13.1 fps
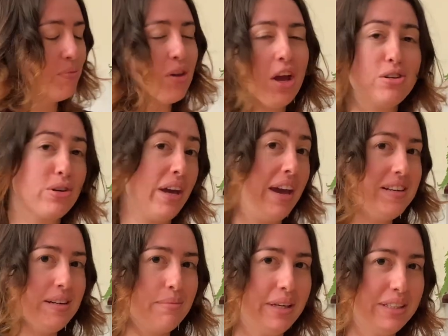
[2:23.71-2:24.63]

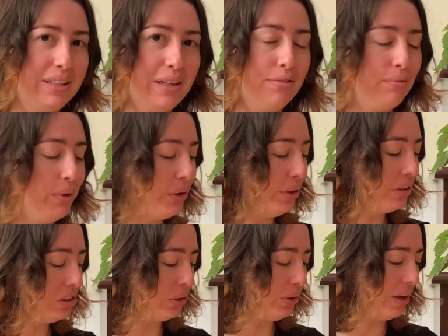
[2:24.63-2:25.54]
educating myself more.
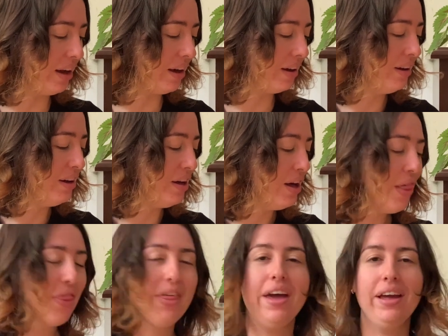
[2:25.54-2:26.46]
So yeah.
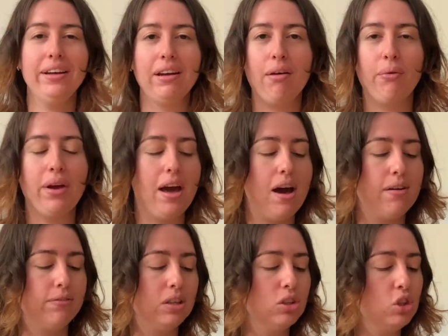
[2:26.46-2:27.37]
Then we
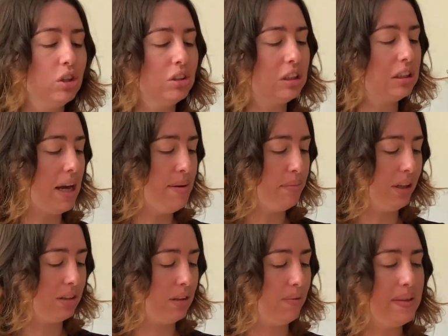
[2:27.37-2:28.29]
have John Steinbeck,
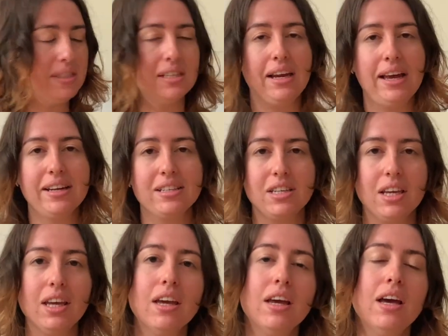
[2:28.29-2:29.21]
The
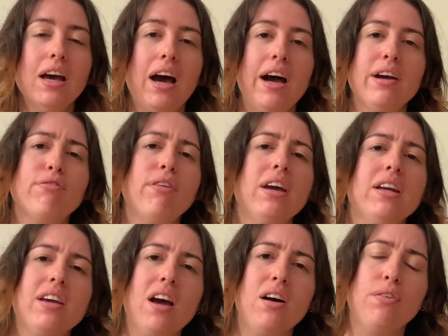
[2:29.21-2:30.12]
Vigilante. I
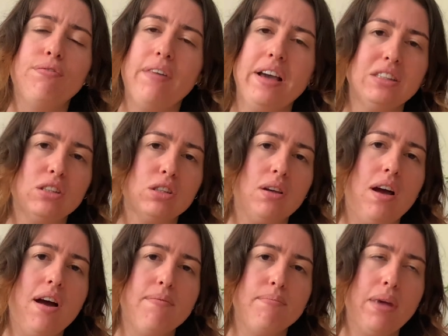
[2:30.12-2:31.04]
read Of Mice
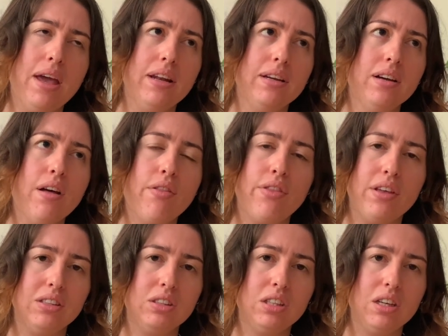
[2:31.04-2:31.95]
and Men
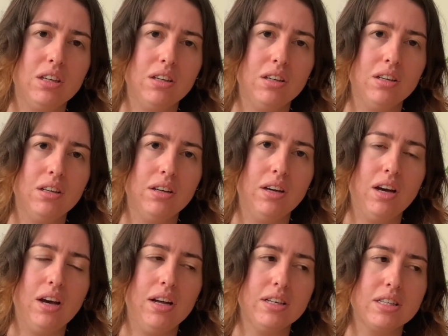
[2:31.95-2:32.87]
this year
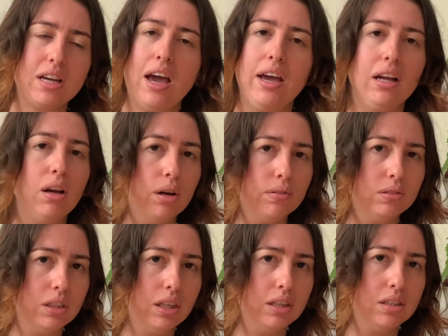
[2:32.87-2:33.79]
and I loved
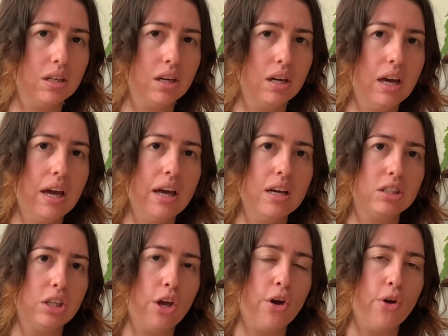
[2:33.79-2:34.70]
it.
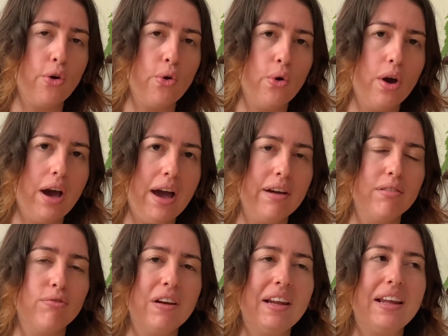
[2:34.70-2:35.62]
So I
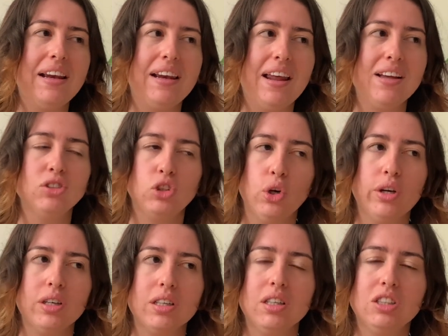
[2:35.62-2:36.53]
really
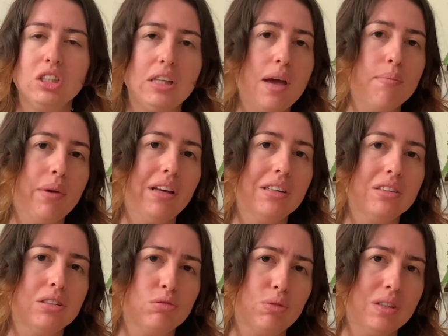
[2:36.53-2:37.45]
enjoyed Steinbeck's
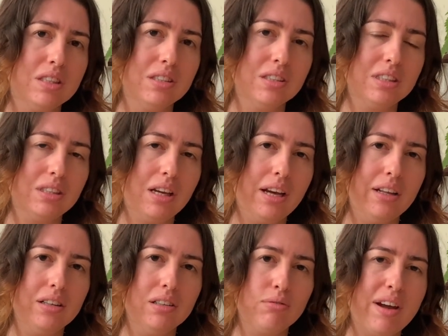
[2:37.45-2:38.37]

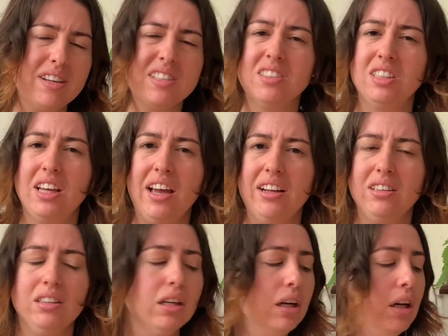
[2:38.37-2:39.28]
writing style.
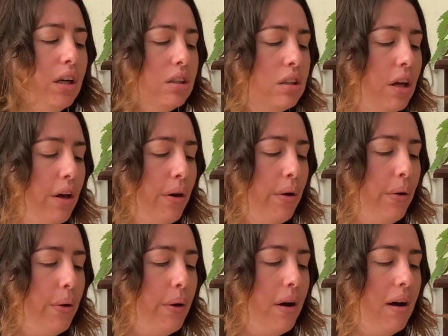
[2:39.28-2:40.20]

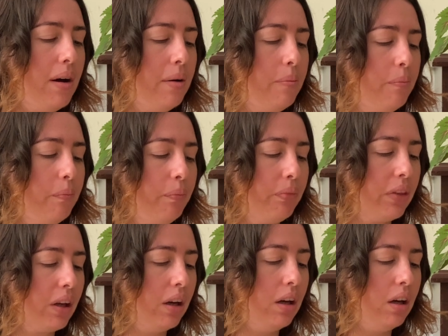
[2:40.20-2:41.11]
So
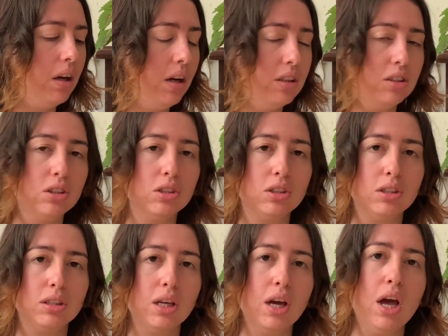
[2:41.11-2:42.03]
I
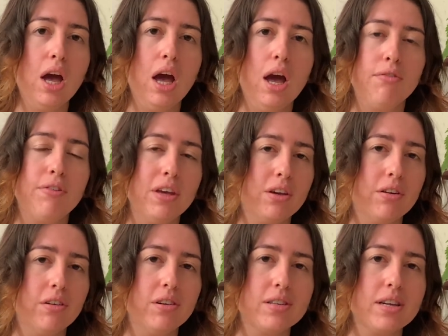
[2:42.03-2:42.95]
just
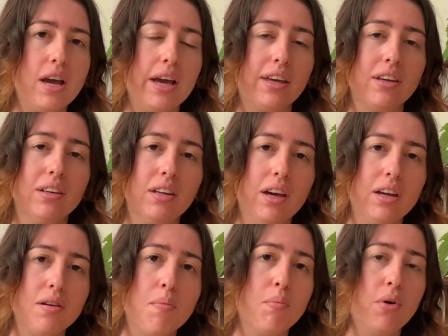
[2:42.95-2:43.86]
figured I can
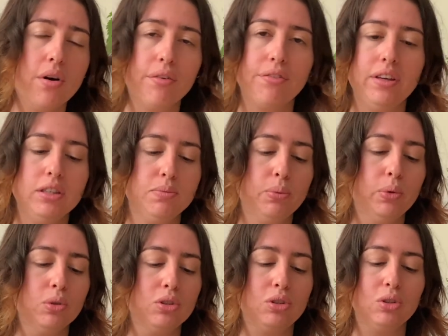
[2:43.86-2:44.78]
get more of his
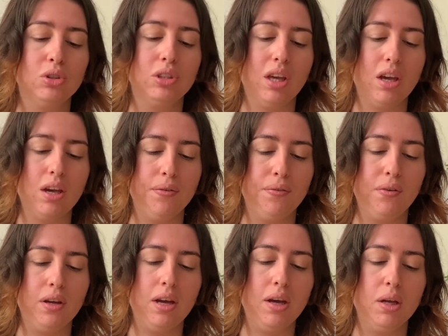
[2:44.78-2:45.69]
books to see if
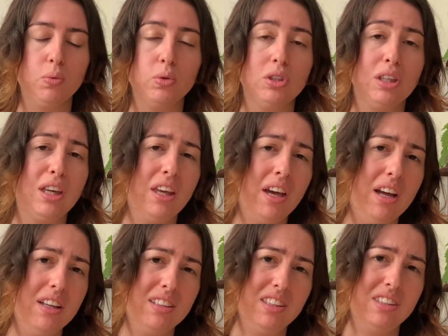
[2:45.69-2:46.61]
it was
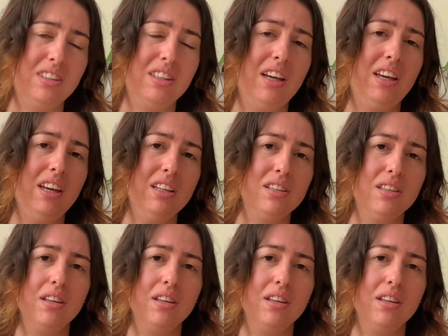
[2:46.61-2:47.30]
just a hit